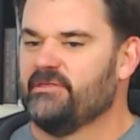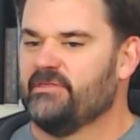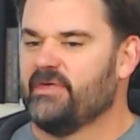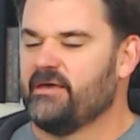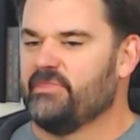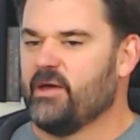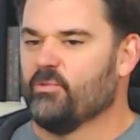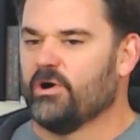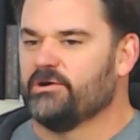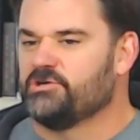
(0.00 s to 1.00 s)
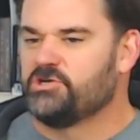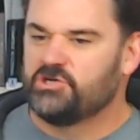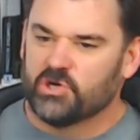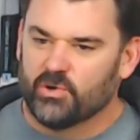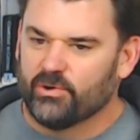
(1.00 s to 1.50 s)
they weren't
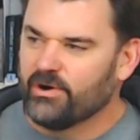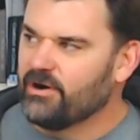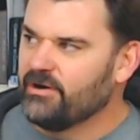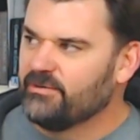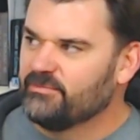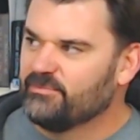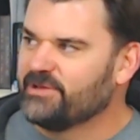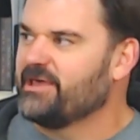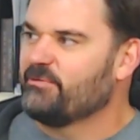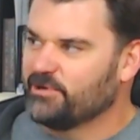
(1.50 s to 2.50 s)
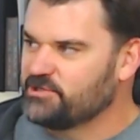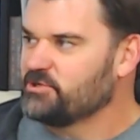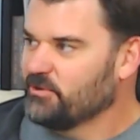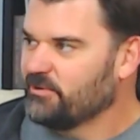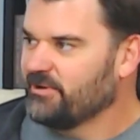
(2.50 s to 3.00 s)
sure, but they were
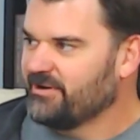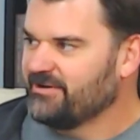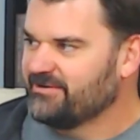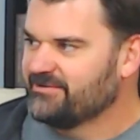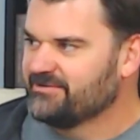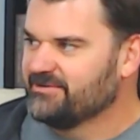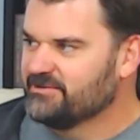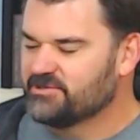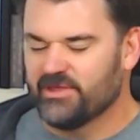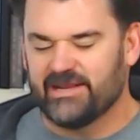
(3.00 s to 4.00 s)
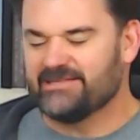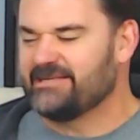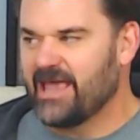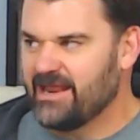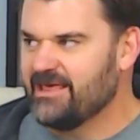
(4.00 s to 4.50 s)
sure, so they didn't
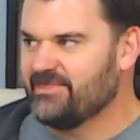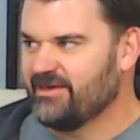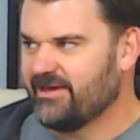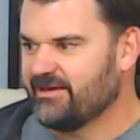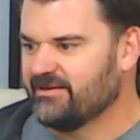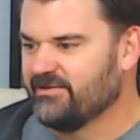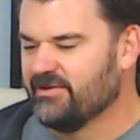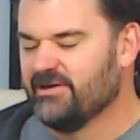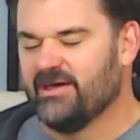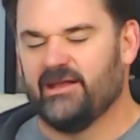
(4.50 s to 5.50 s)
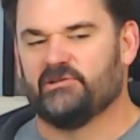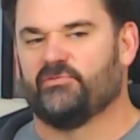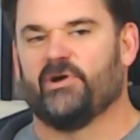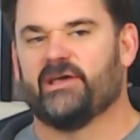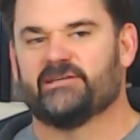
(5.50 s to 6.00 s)
say anything. Mm-hmm. And it's
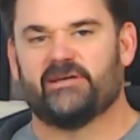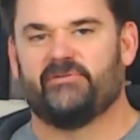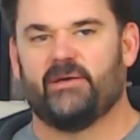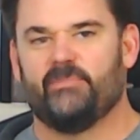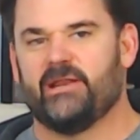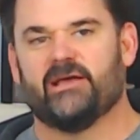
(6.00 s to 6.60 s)
funny because I've had many